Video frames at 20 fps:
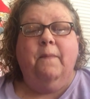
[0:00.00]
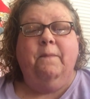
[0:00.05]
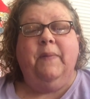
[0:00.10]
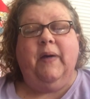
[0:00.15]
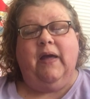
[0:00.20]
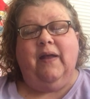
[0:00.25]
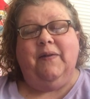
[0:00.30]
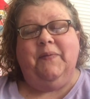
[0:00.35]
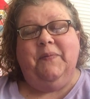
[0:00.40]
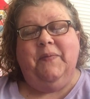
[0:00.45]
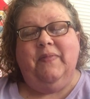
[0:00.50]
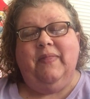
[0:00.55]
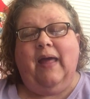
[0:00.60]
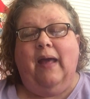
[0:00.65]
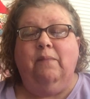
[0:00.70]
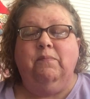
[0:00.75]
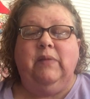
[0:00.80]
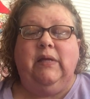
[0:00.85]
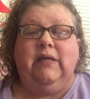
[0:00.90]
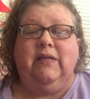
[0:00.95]
But
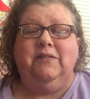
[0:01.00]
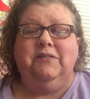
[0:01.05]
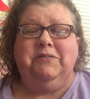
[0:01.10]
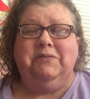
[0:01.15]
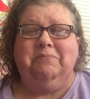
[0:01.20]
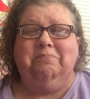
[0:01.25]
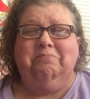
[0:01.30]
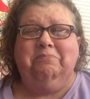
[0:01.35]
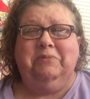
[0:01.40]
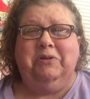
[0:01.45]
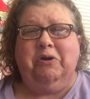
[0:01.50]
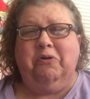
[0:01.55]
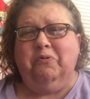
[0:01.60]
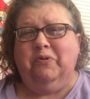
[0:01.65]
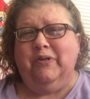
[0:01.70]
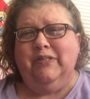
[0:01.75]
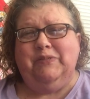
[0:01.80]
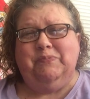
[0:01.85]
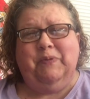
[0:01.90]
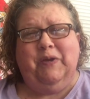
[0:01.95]
that means no
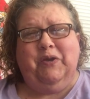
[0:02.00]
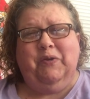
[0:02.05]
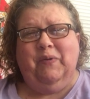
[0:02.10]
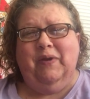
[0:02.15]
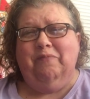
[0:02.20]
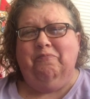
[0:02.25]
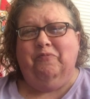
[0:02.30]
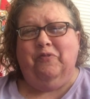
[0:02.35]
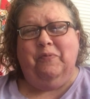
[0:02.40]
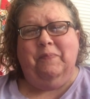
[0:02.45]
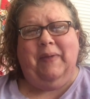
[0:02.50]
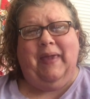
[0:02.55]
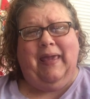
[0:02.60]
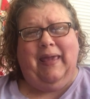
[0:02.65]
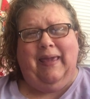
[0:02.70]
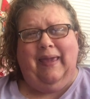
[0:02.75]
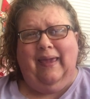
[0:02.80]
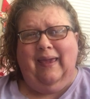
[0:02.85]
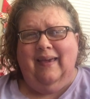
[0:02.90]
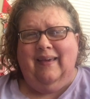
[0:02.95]
Krispy Kreme for
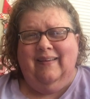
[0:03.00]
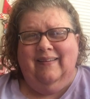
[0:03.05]
me.